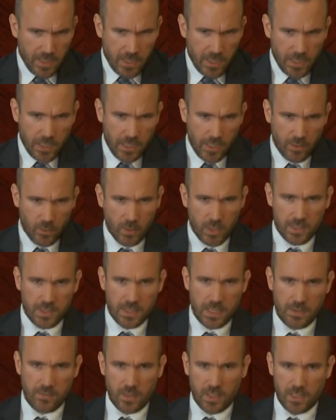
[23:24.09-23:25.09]
In other words,
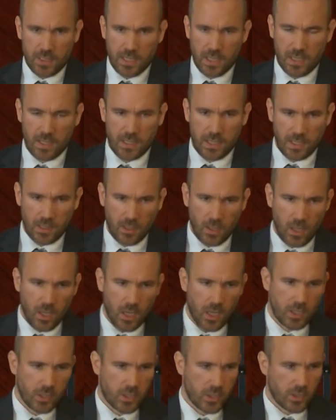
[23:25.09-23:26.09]
even attending
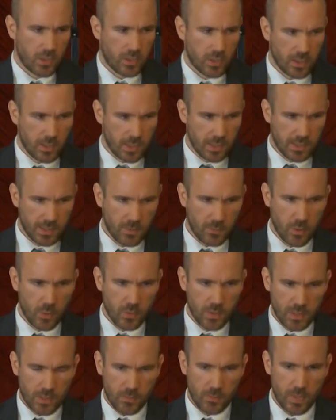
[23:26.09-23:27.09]
lodge is
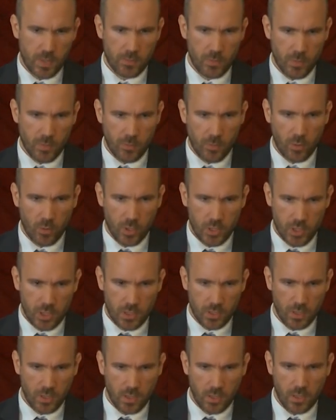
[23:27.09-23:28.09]
supposed to be
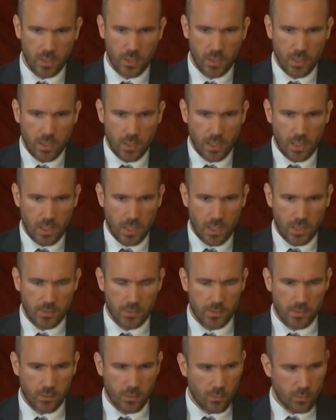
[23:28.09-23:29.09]
proportionate
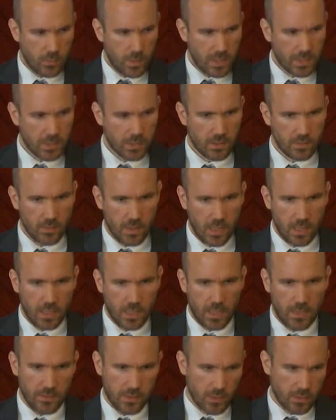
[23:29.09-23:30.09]
to the rest of our
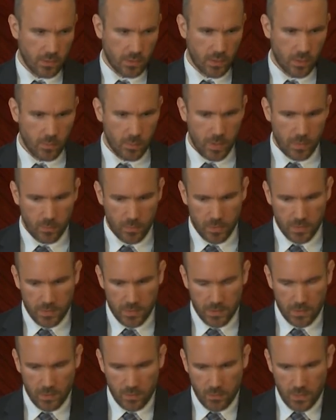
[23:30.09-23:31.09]
lives and the
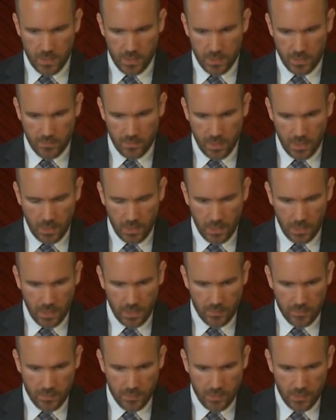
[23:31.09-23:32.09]
commitments in the rest of our
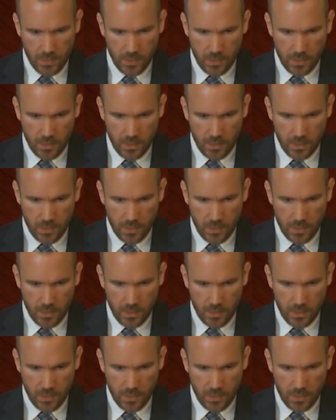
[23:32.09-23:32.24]
lives.